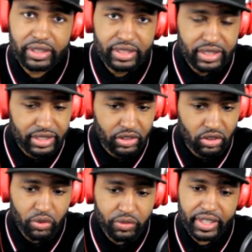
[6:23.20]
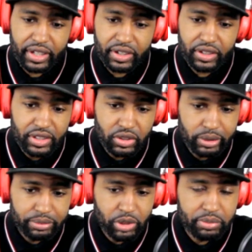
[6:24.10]
get over there.
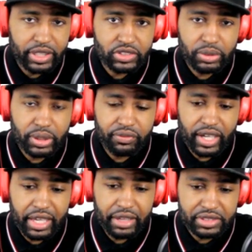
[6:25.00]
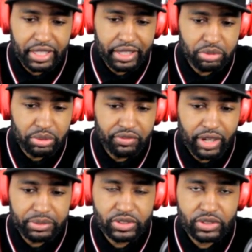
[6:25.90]
Crypto Blood 25, save
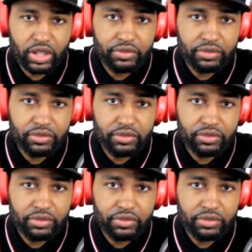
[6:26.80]
25% off.